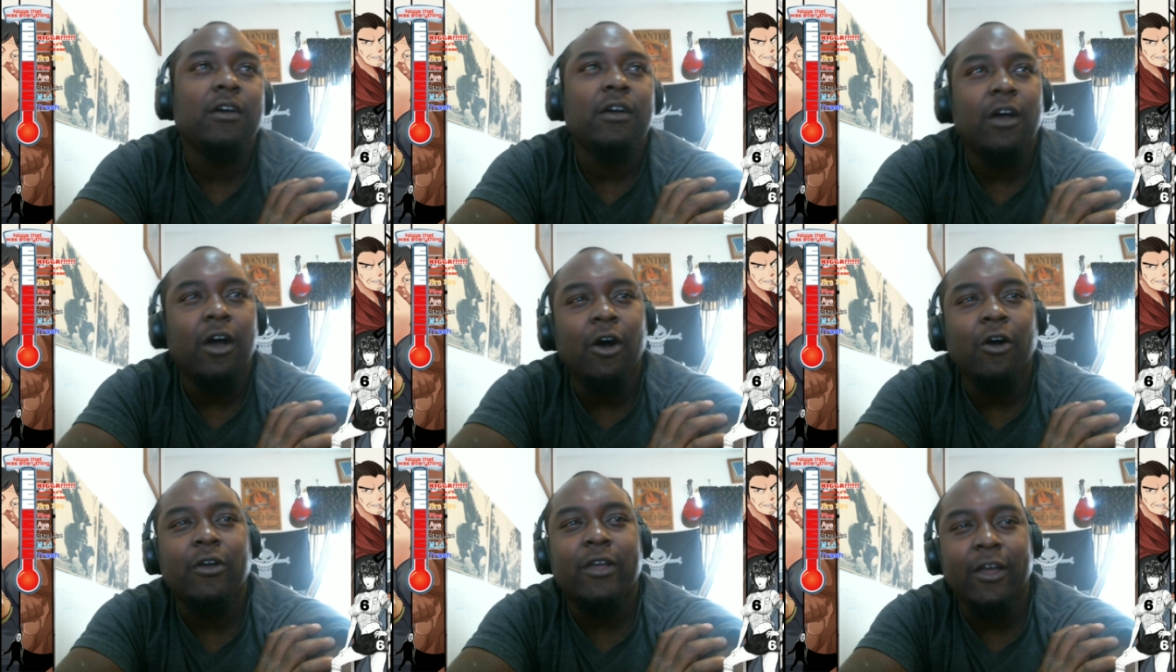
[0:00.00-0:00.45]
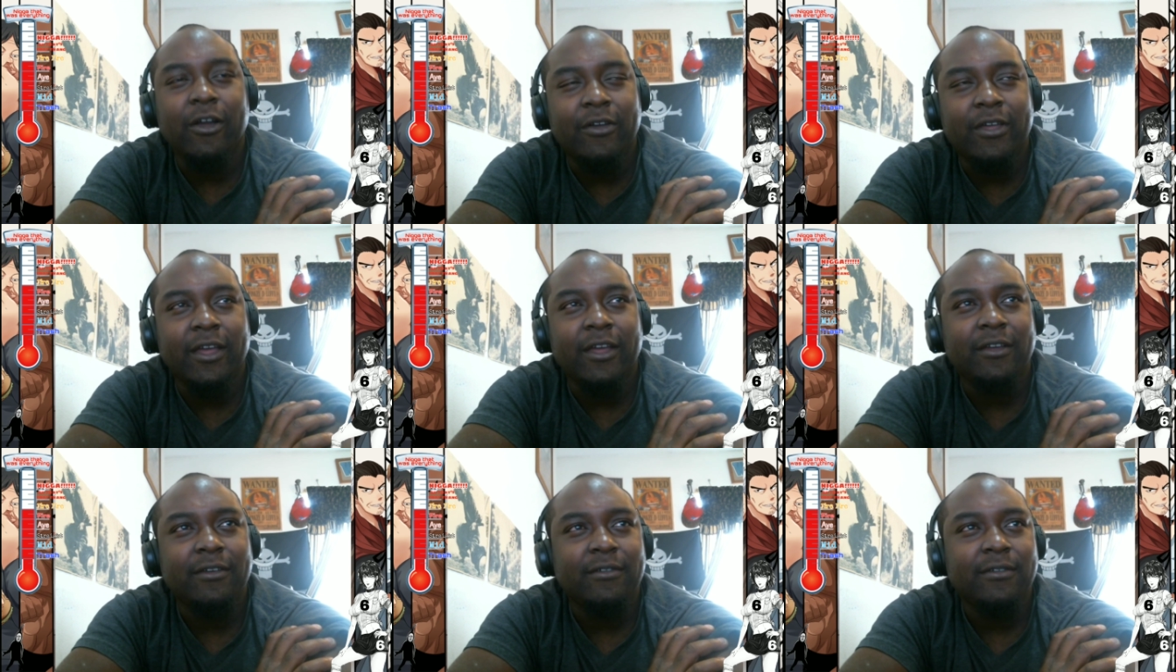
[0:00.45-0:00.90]
Okay,
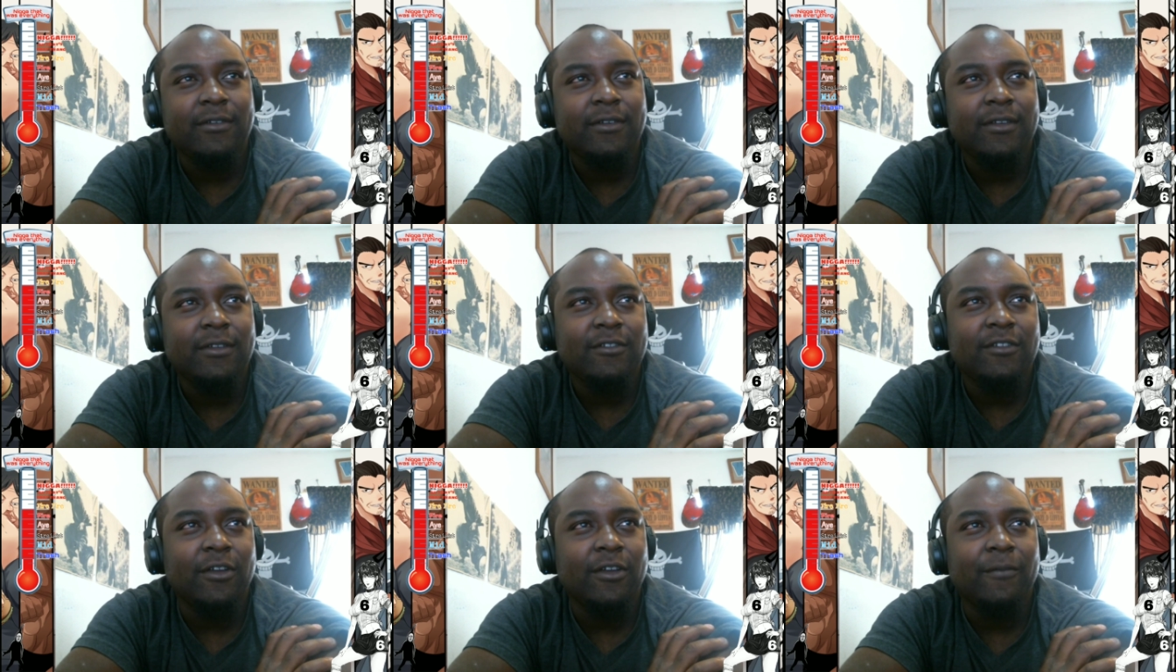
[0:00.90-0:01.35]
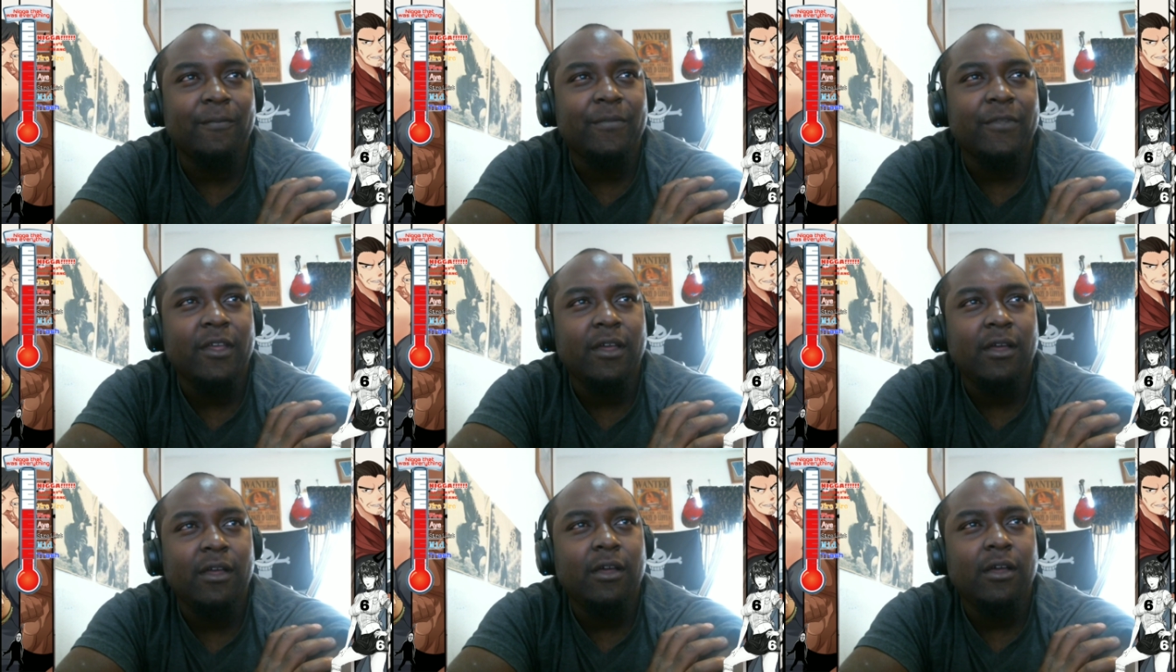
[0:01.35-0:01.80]
okay.
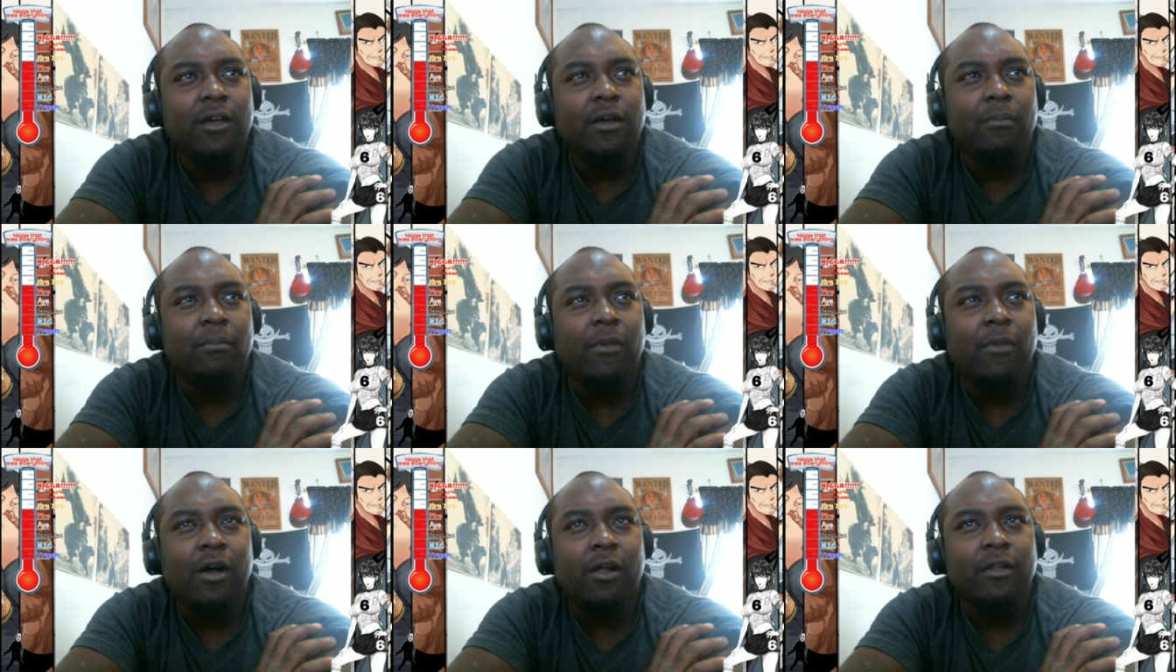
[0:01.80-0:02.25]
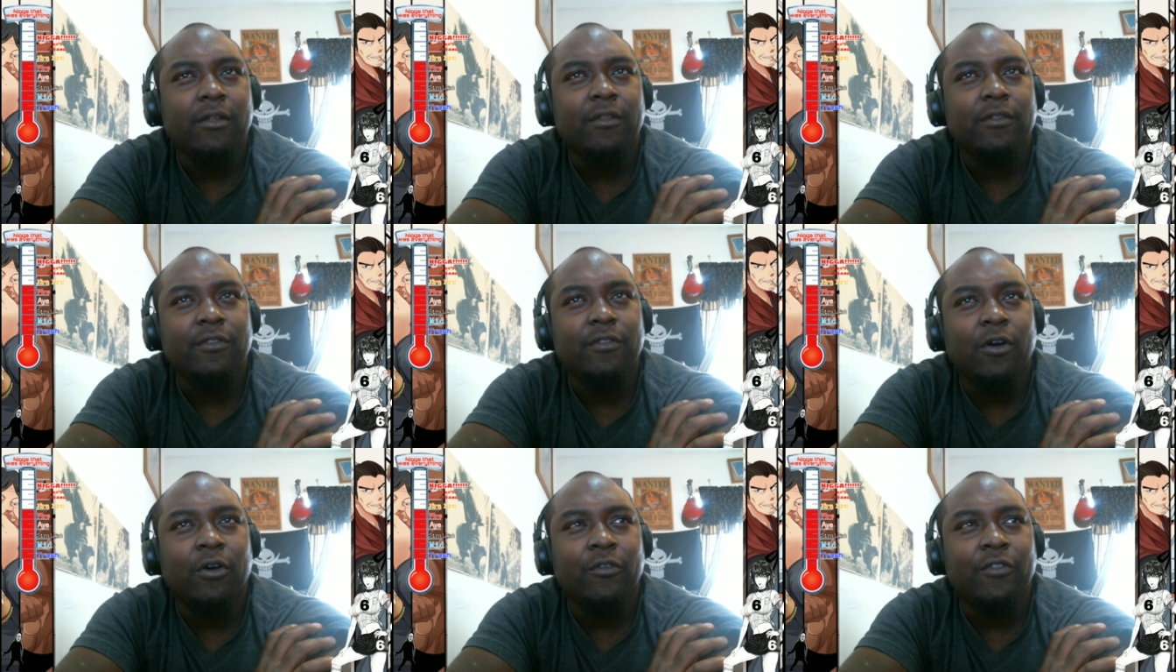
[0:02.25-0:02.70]
Mon-
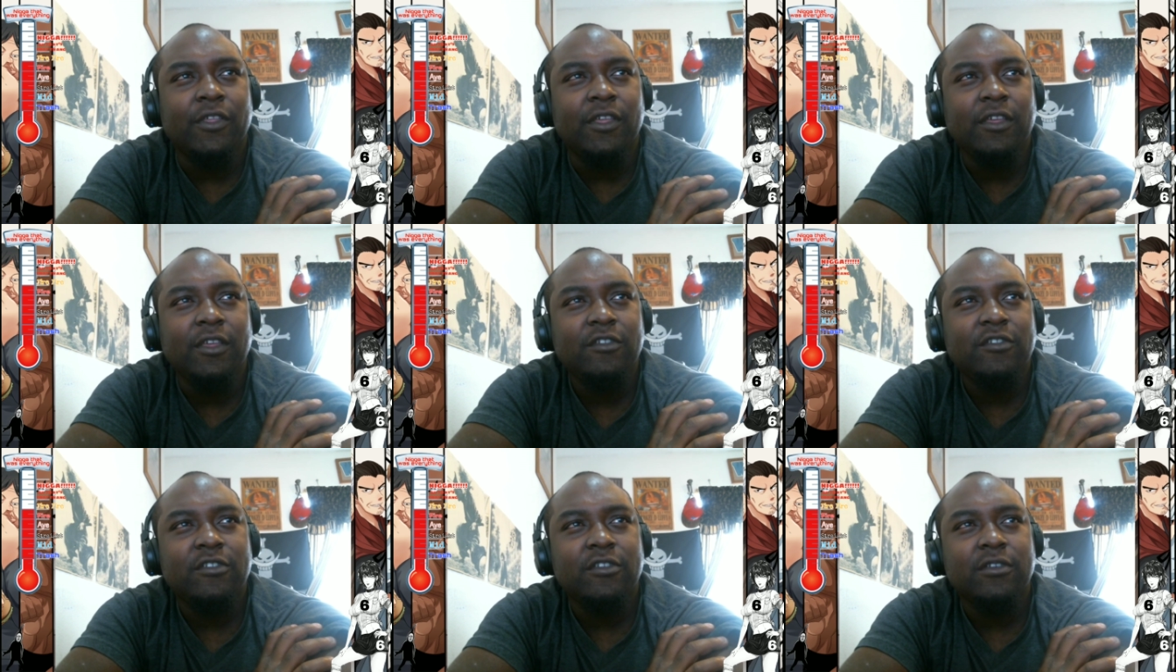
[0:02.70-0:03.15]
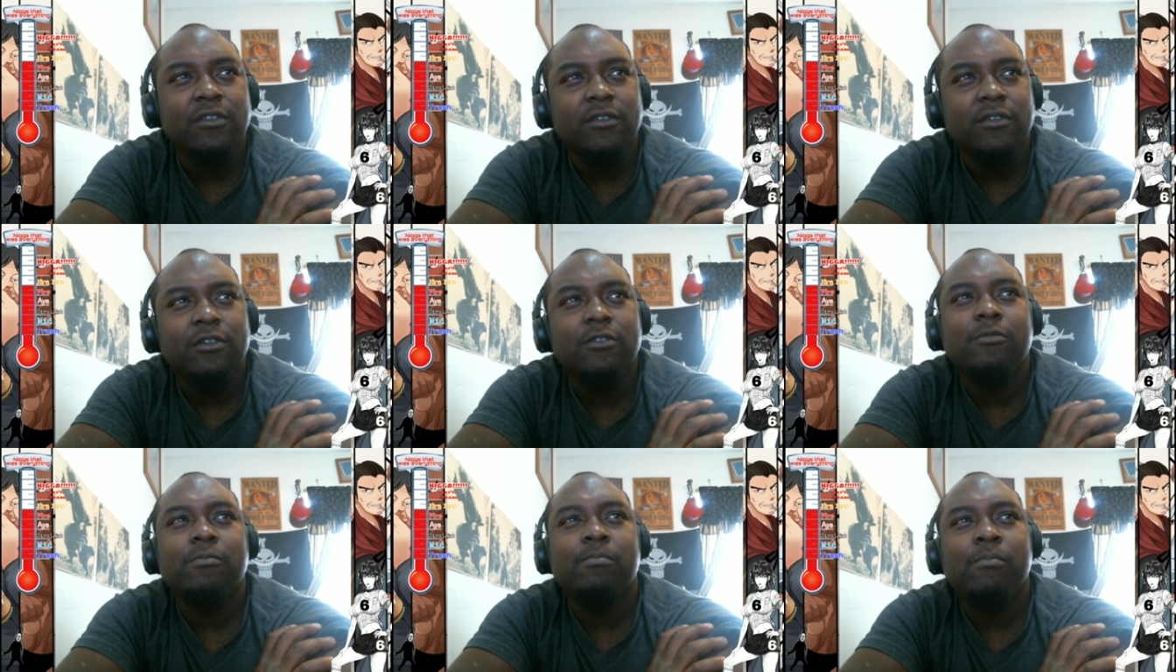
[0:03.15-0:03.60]
oh, these
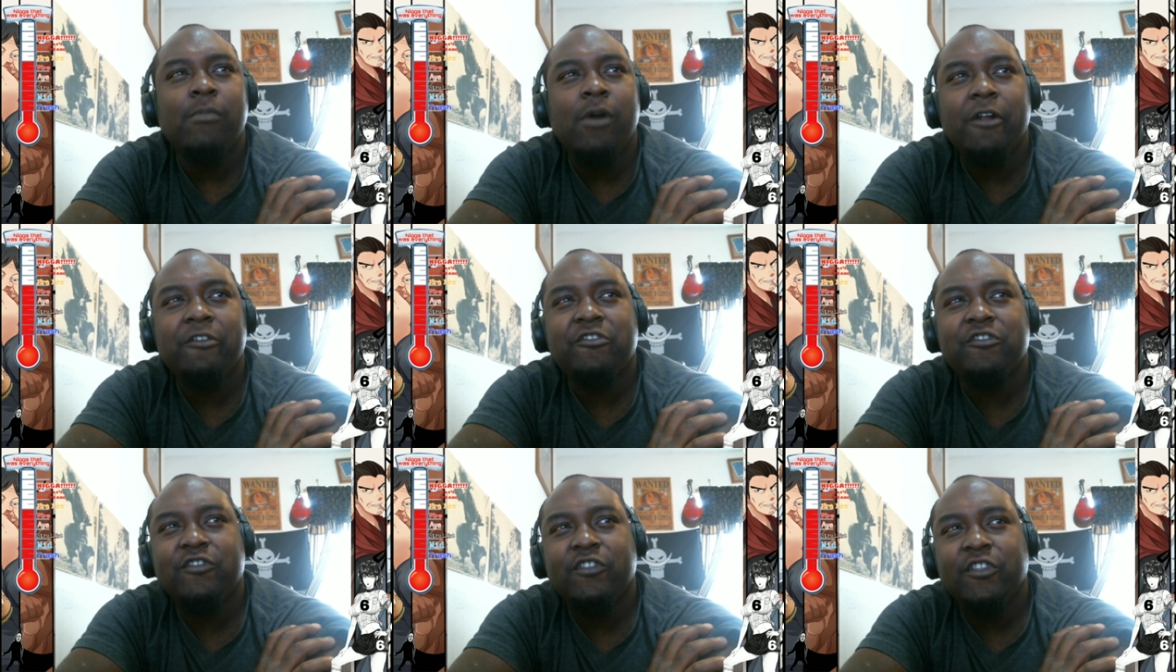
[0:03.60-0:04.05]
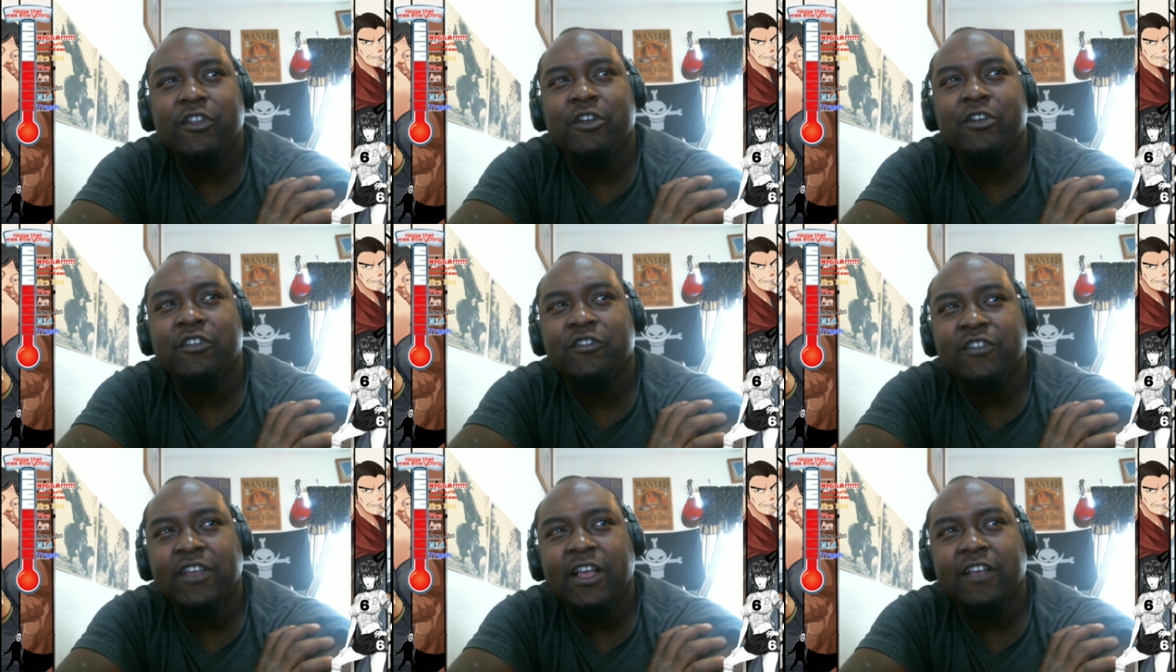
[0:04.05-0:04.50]
monsters that are
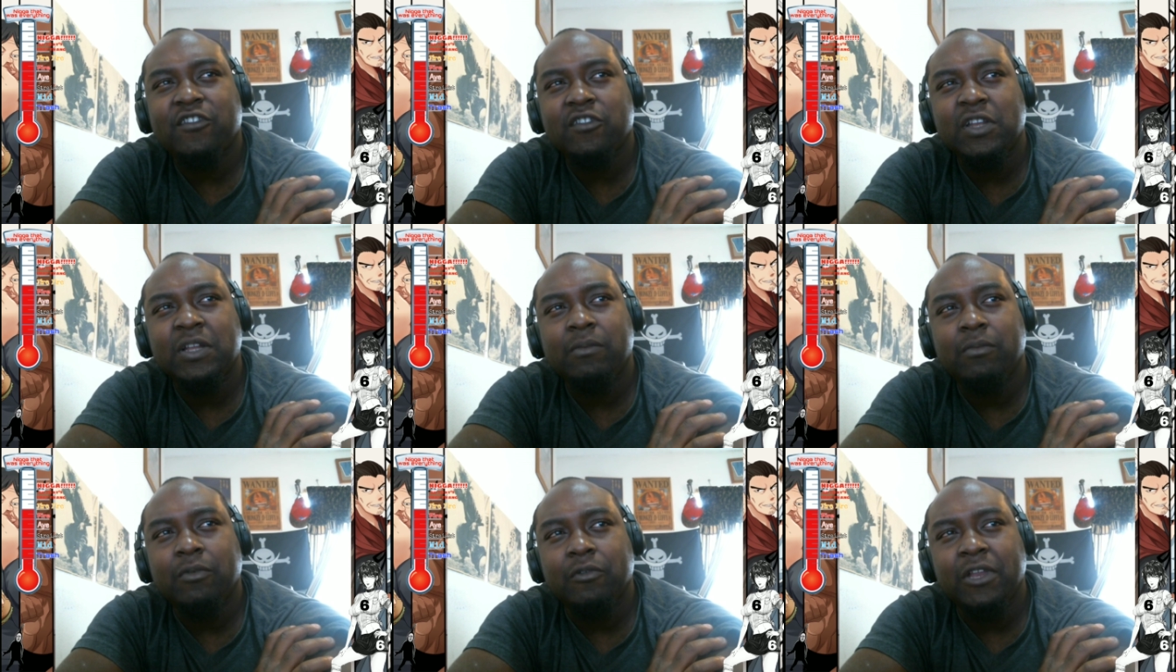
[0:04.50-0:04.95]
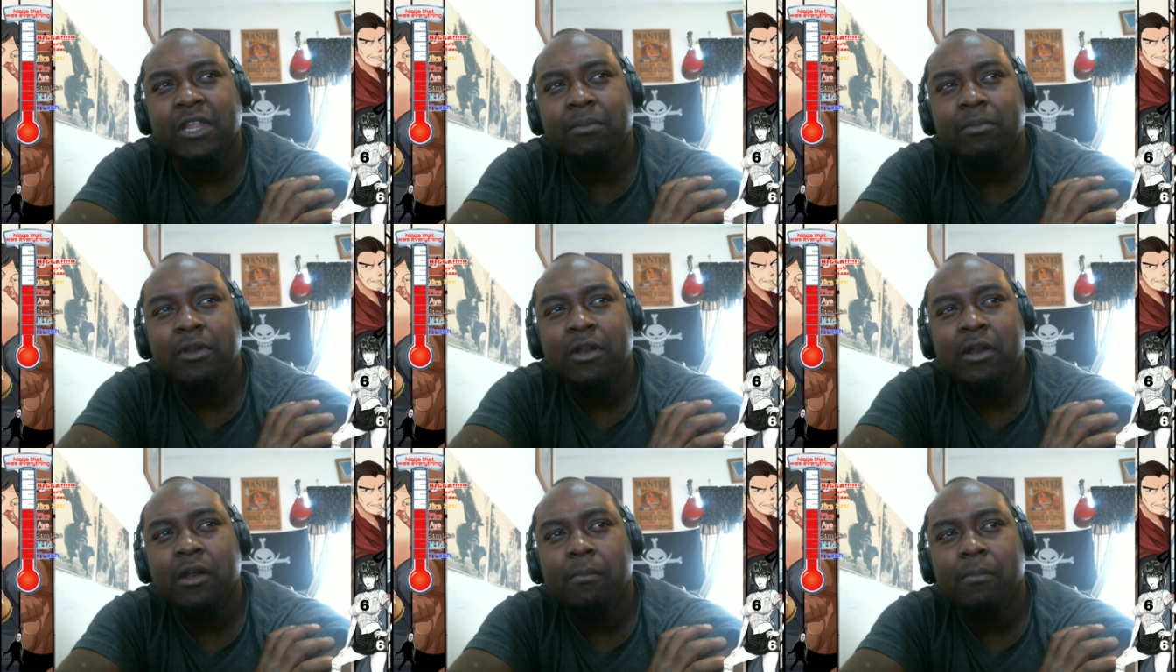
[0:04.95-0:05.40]
disaster level
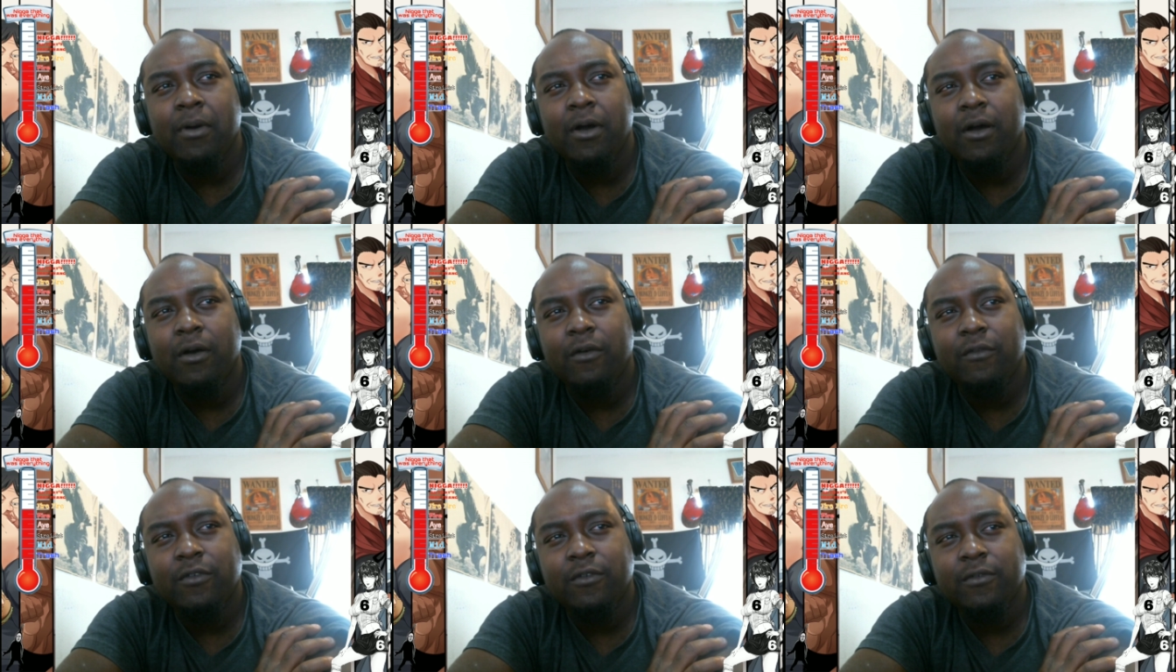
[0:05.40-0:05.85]
demon and above,